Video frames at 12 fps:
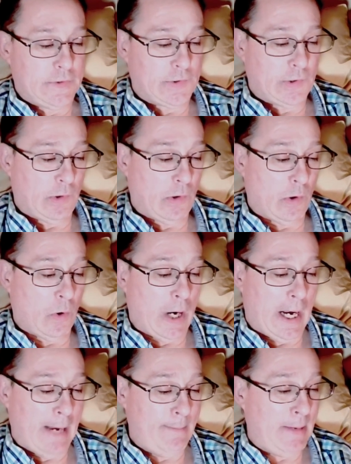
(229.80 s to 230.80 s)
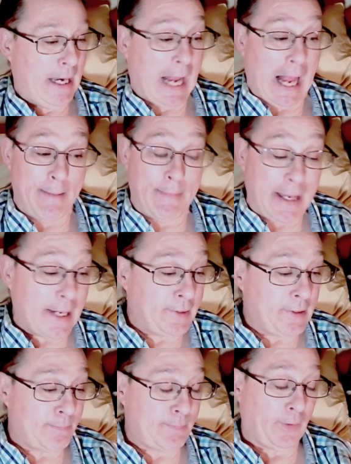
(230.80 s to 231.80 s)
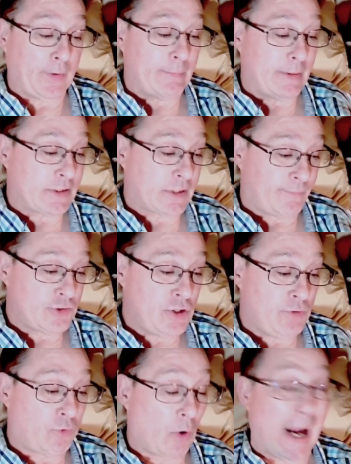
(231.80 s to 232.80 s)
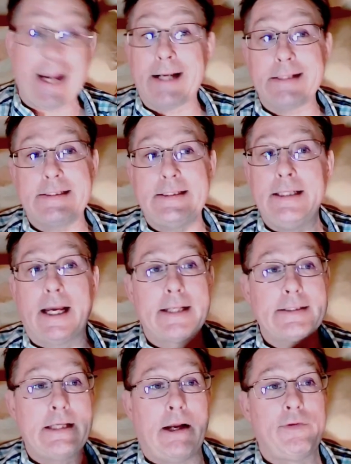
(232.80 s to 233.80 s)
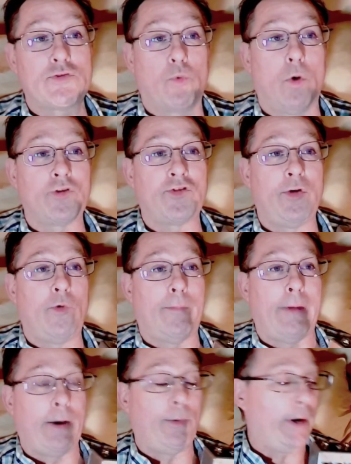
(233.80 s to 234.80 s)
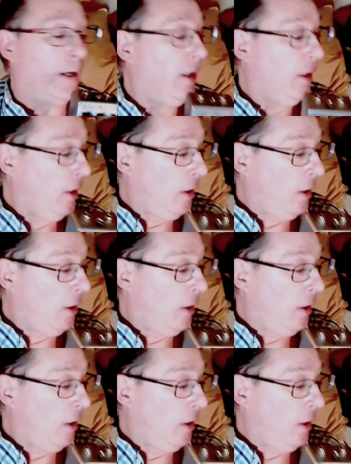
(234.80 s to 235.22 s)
So I may I may end up building myself a G4. I gotta see. I gotta see how this works in with my rig.